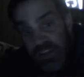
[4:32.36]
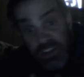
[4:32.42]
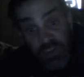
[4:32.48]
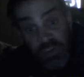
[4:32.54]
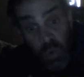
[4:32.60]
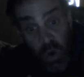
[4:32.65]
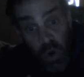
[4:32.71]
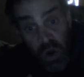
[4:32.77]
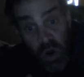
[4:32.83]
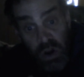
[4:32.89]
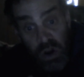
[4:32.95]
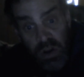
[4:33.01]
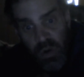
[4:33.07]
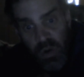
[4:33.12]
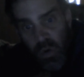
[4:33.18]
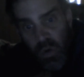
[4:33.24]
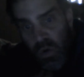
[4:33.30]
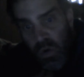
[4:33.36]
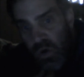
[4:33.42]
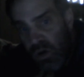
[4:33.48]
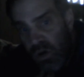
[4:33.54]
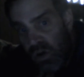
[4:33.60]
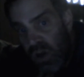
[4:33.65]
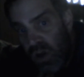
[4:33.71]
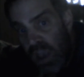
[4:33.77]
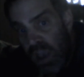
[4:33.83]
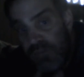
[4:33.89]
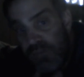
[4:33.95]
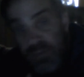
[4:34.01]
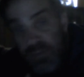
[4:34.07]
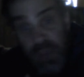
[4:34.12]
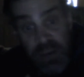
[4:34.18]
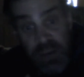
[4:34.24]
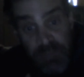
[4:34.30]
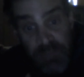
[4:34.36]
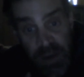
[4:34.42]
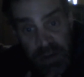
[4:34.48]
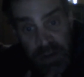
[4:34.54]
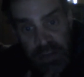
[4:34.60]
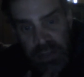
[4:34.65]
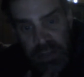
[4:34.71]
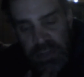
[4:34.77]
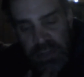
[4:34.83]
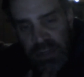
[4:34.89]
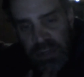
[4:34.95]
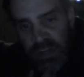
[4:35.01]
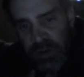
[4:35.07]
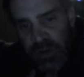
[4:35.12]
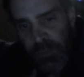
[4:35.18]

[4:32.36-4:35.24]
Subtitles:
does it work, or have you made money? And